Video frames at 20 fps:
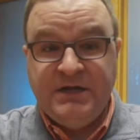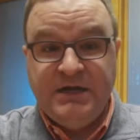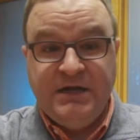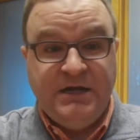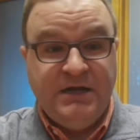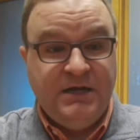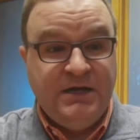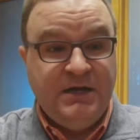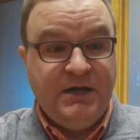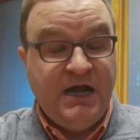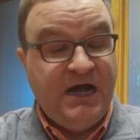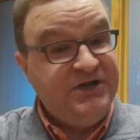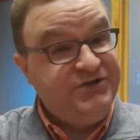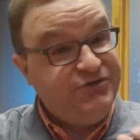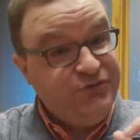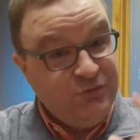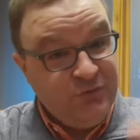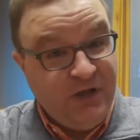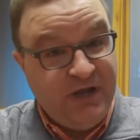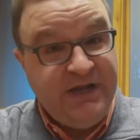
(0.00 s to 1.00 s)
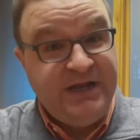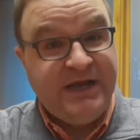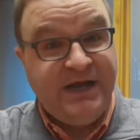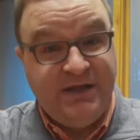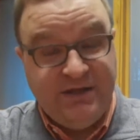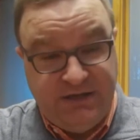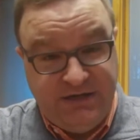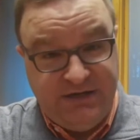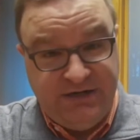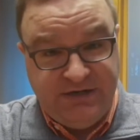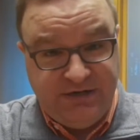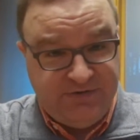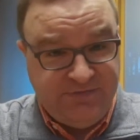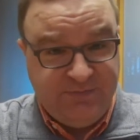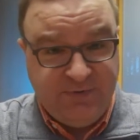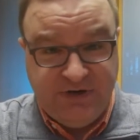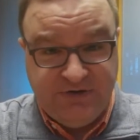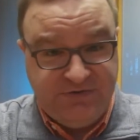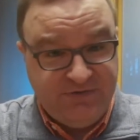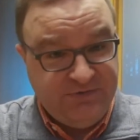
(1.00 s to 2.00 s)
I do like Holiday Inn
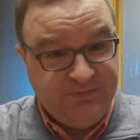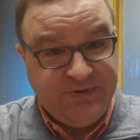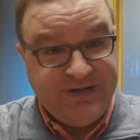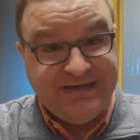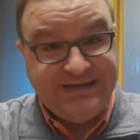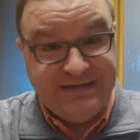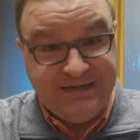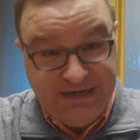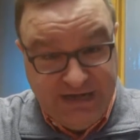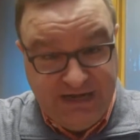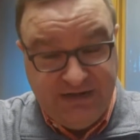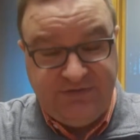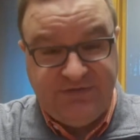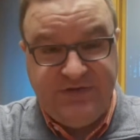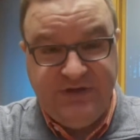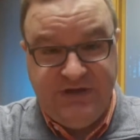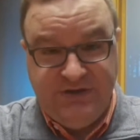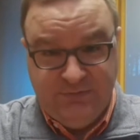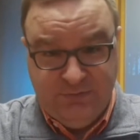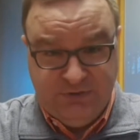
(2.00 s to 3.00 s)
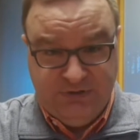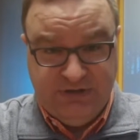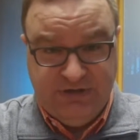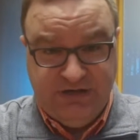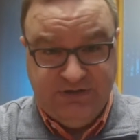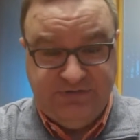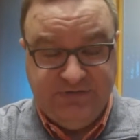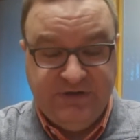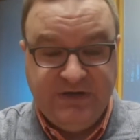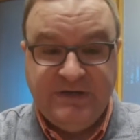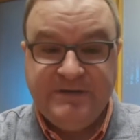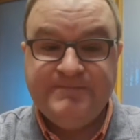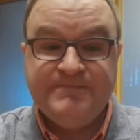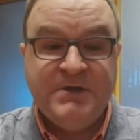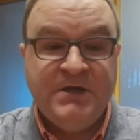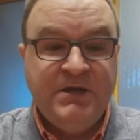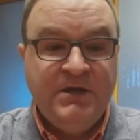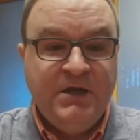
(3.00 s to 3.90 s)
Expresses, but I did not stay at one last night.